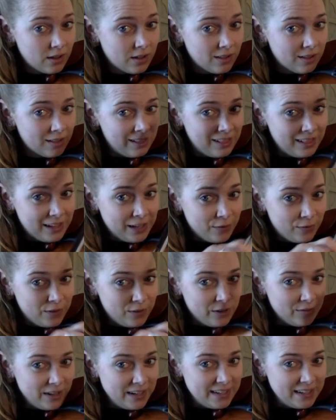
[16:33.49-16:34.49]
lift
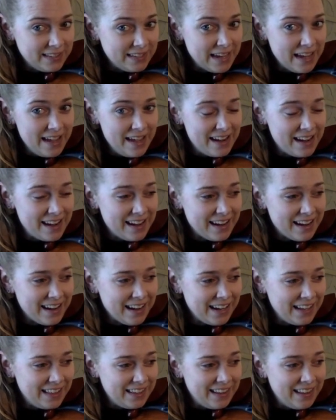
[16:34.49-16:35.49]
and reset,
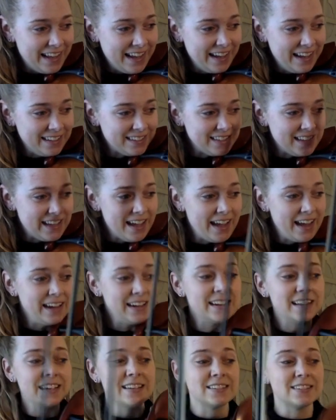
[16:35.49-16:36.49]
and the last
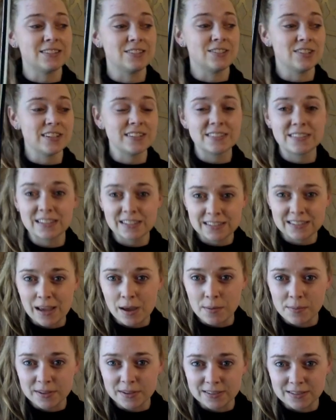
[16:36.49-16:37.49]
line is just the
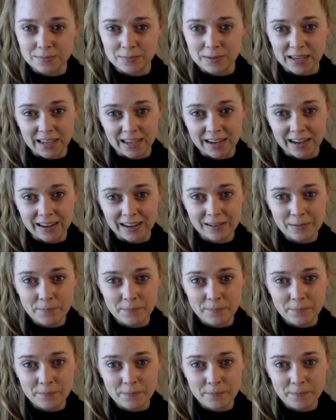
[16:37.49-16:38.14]
same as the beginning.